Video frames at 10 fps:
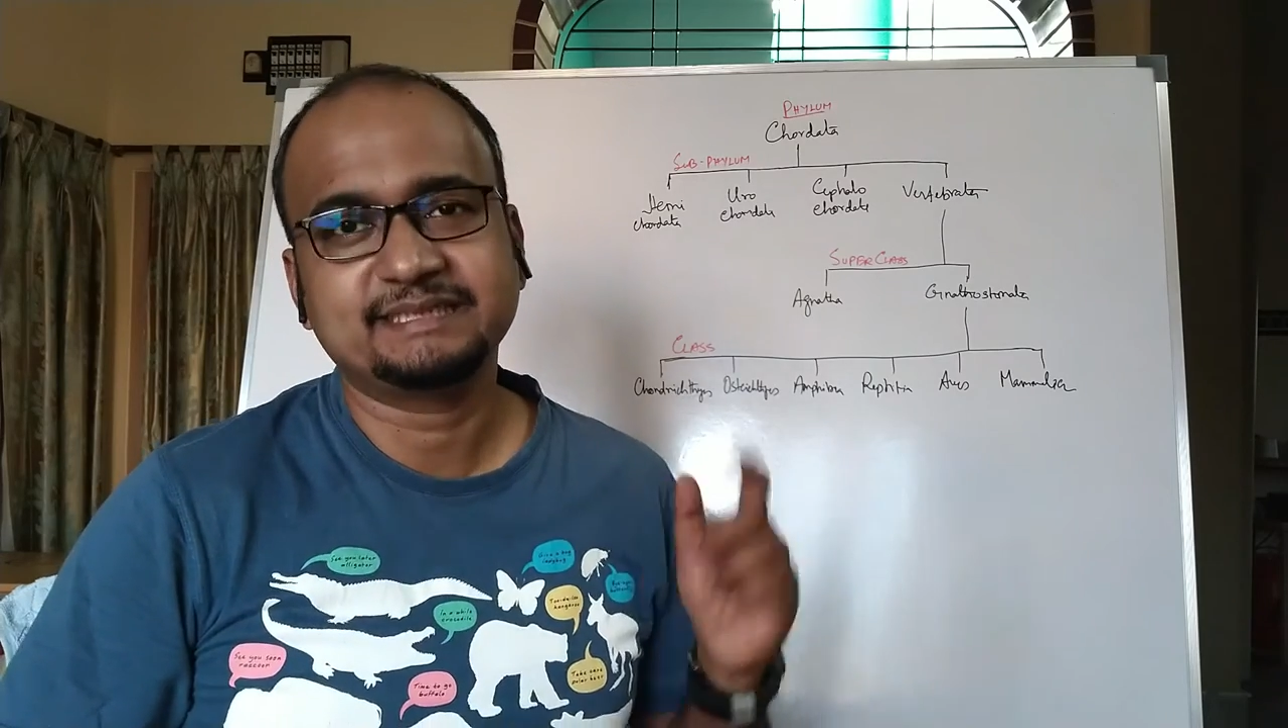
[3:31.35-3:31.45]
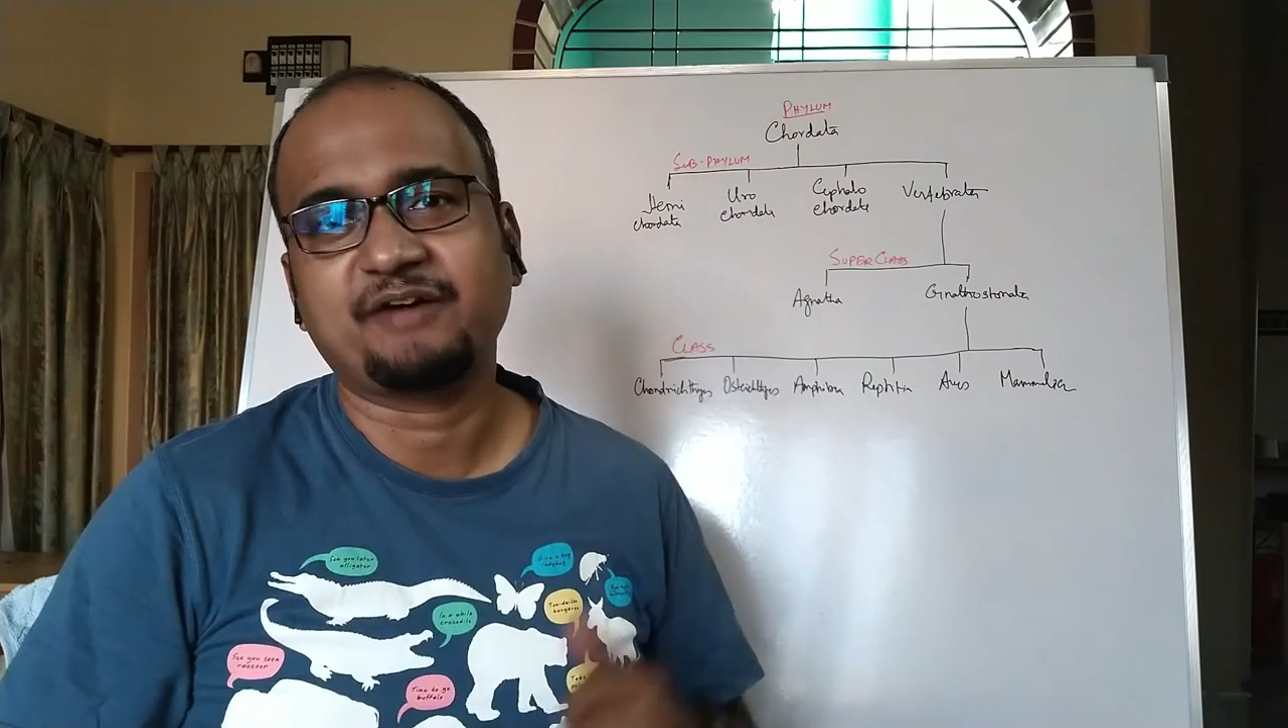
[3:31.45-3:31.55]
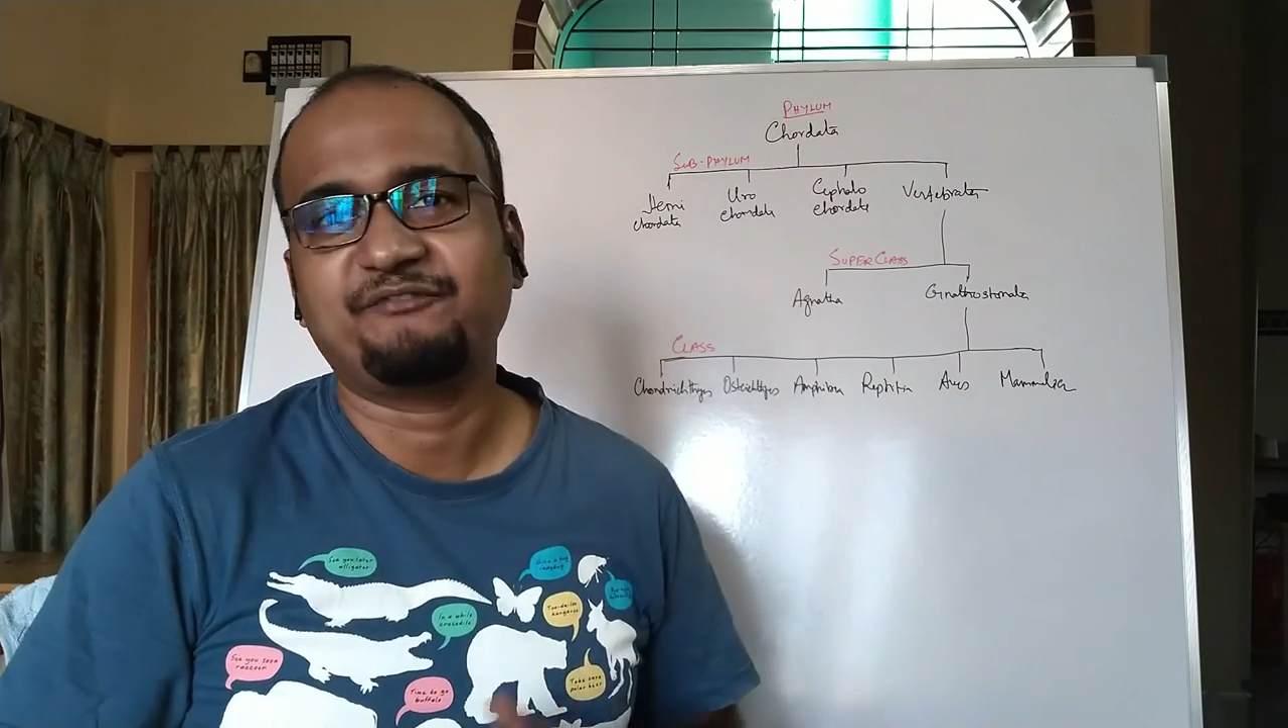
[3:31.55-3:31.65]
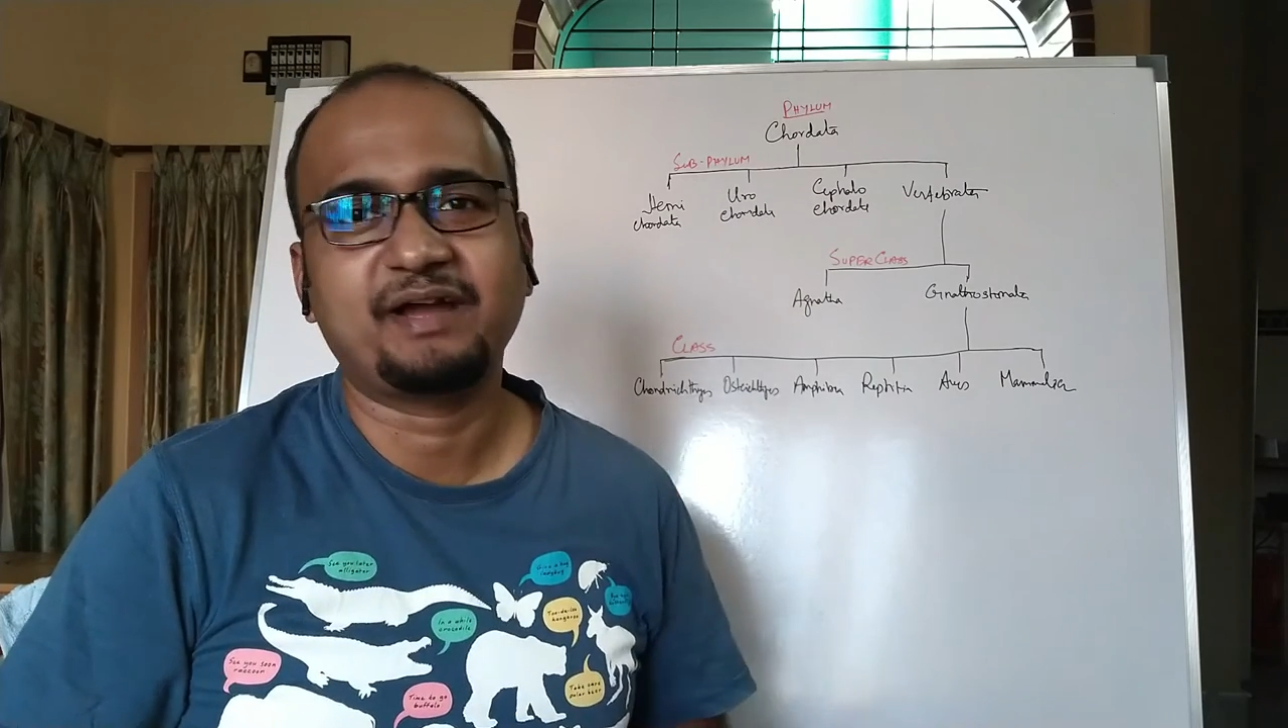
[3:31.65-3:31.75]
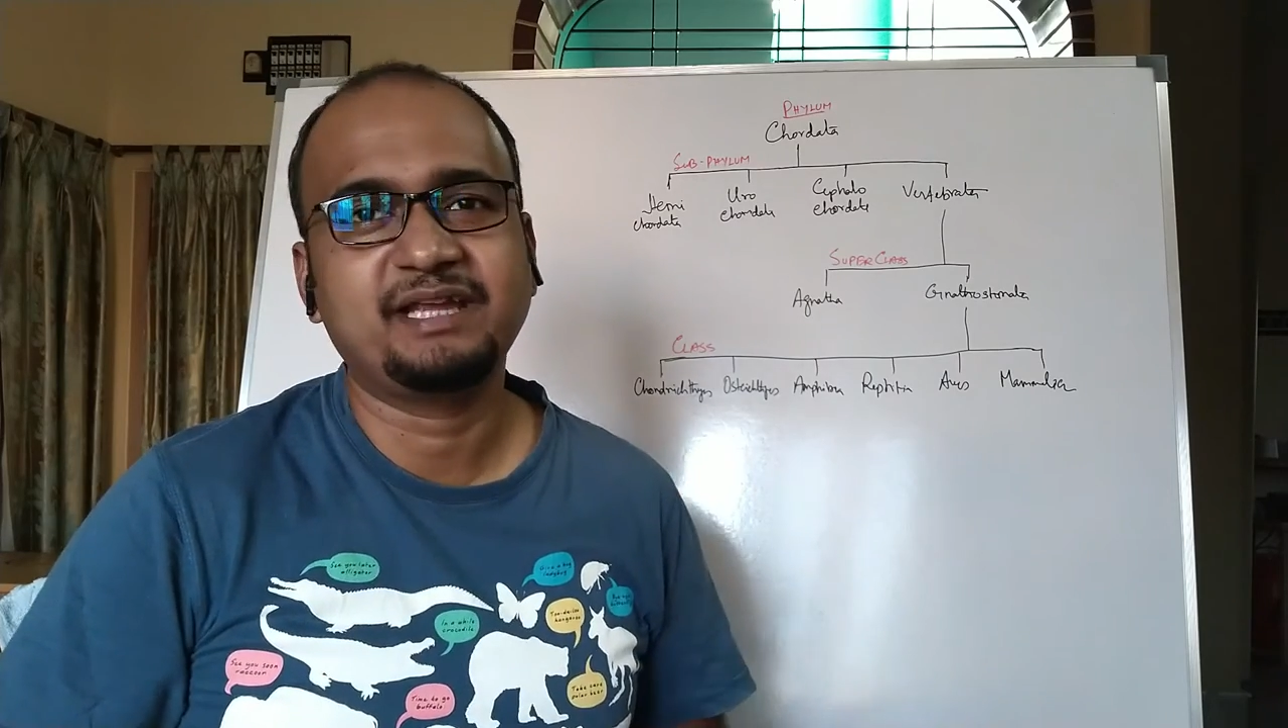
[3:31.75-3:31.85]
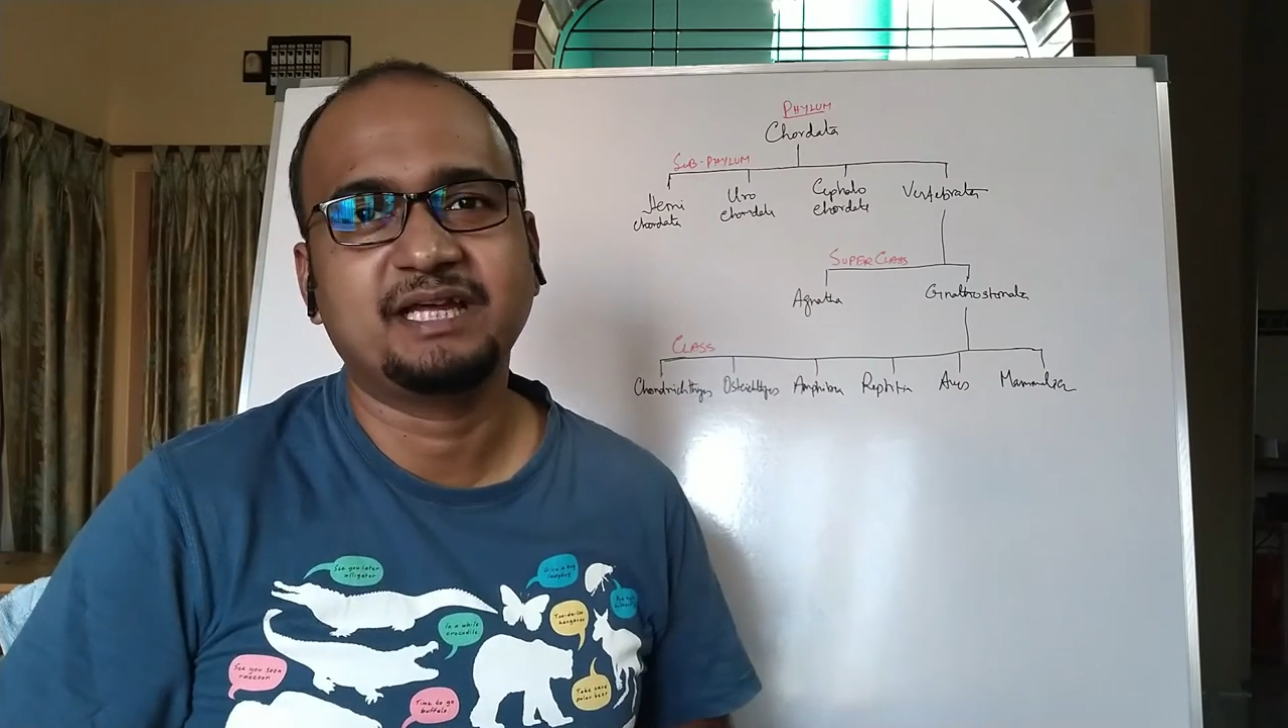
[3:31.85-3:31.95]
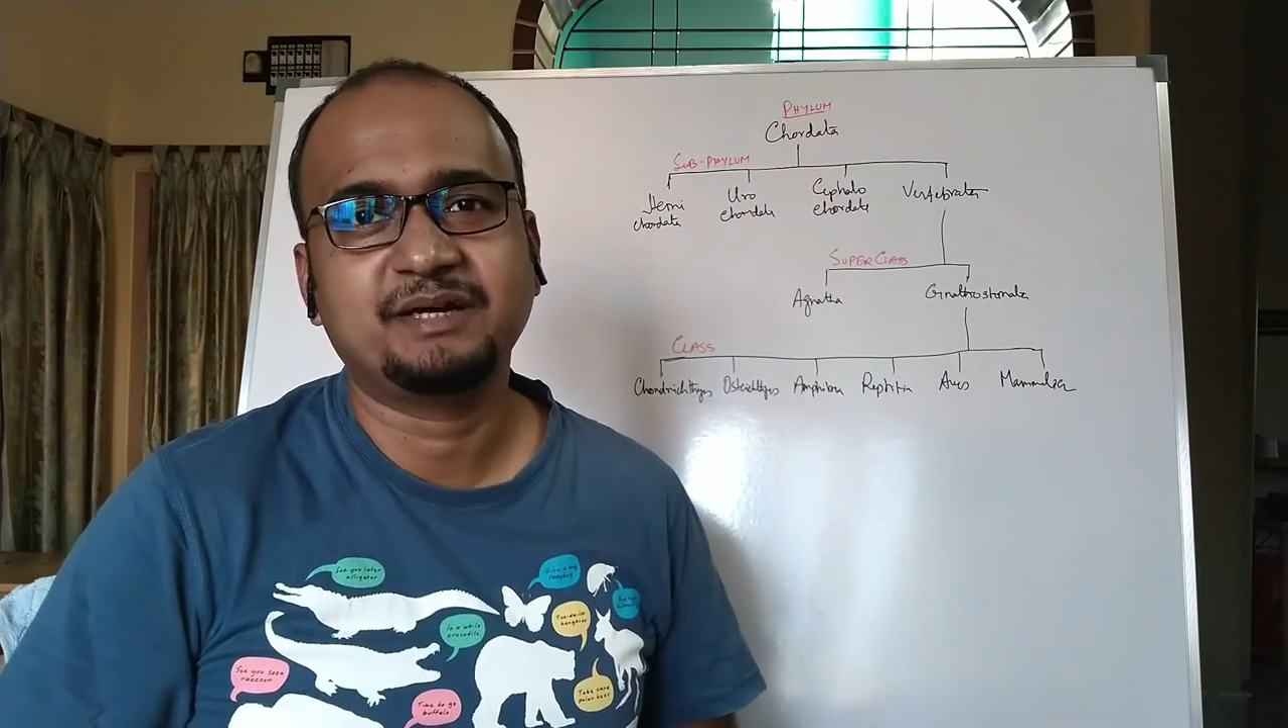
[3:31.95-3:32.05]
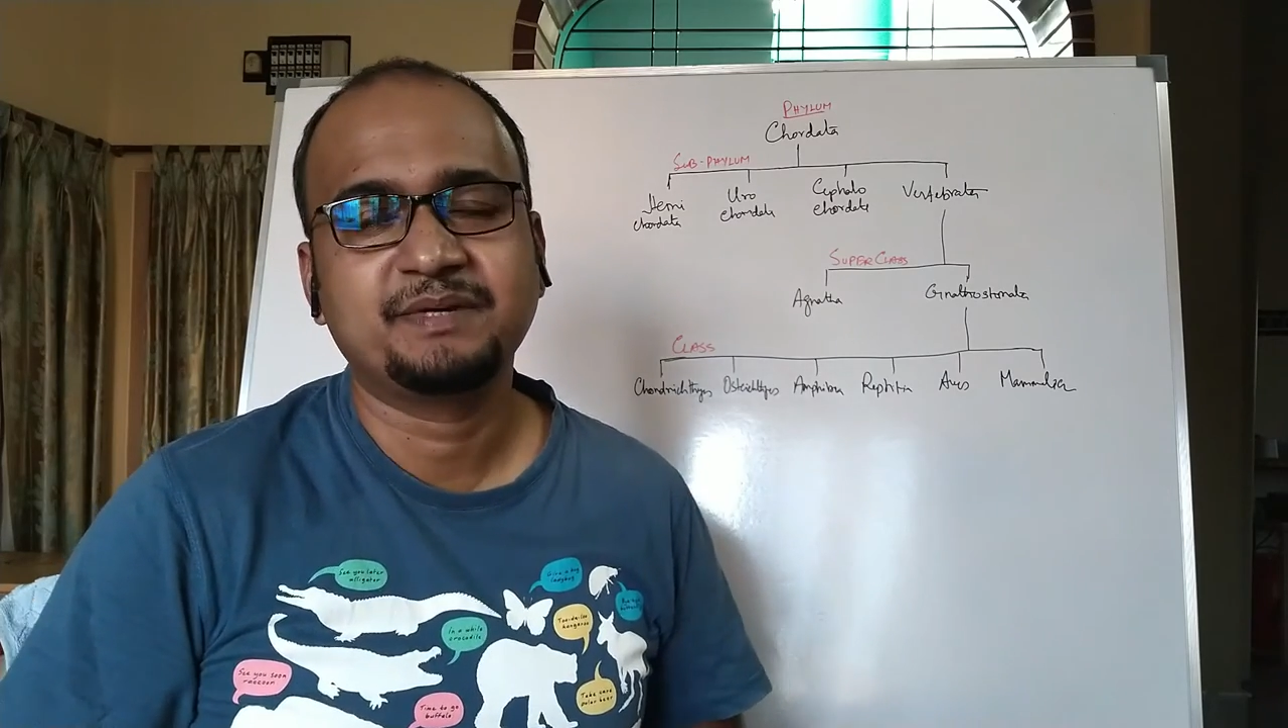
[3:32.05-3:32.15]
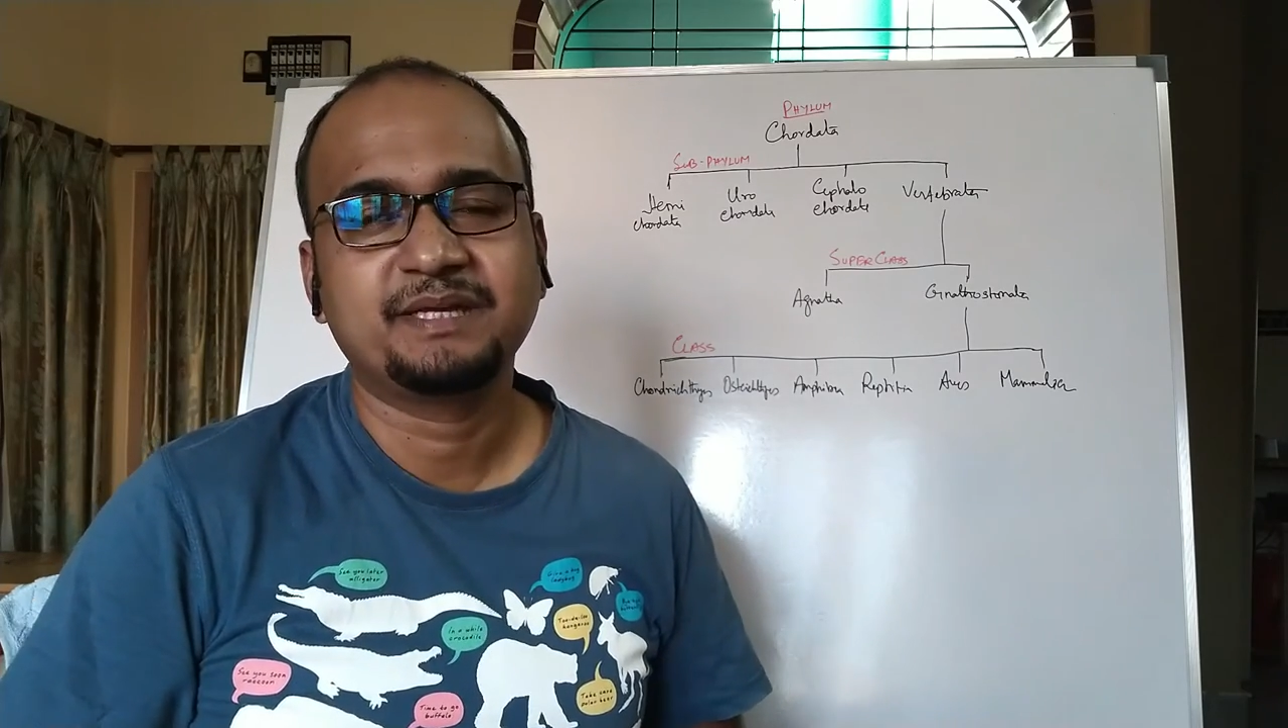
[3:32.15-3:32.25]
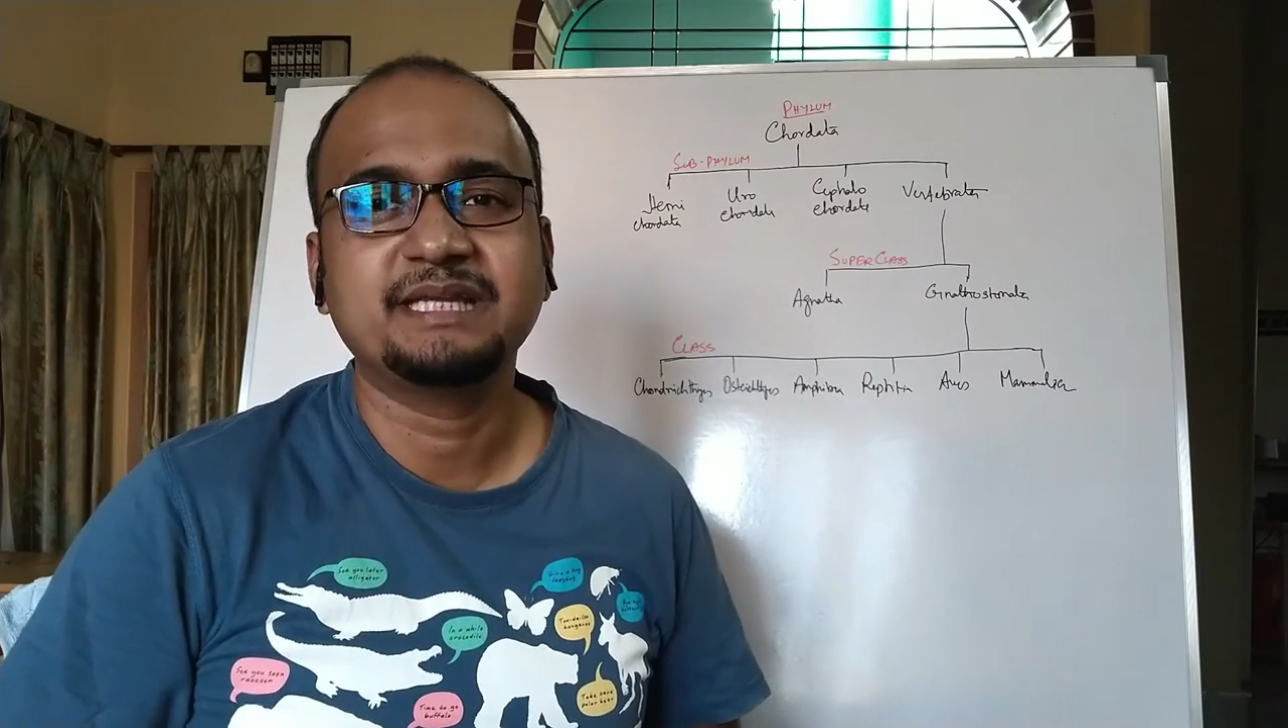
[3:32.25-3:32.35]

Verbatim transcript: subphylum